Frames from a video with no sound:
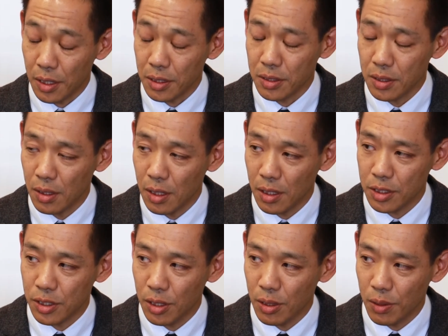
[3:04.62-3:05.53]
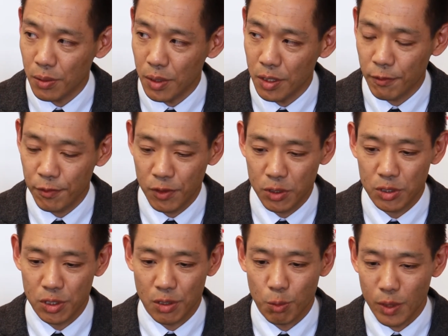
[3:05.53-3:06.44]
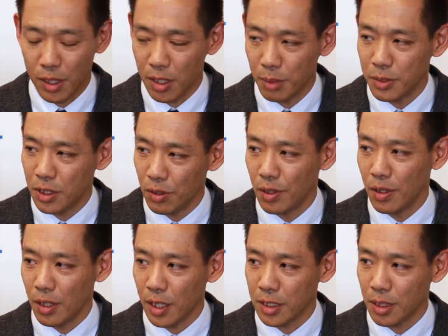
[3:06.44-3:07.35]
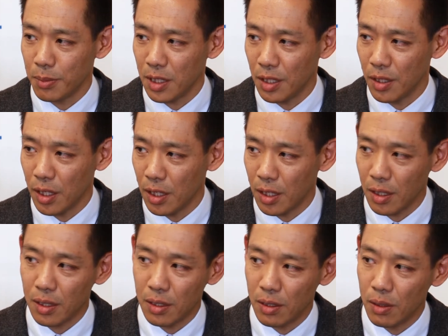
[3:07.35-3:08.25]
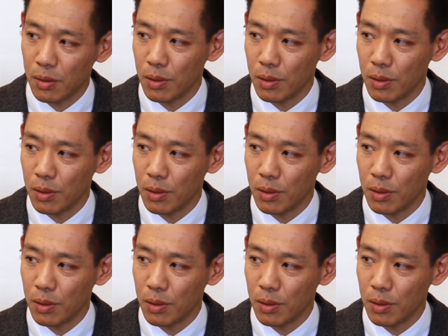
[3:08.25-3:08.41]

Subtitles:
Yes. So in the future, when it comes to the SMT line,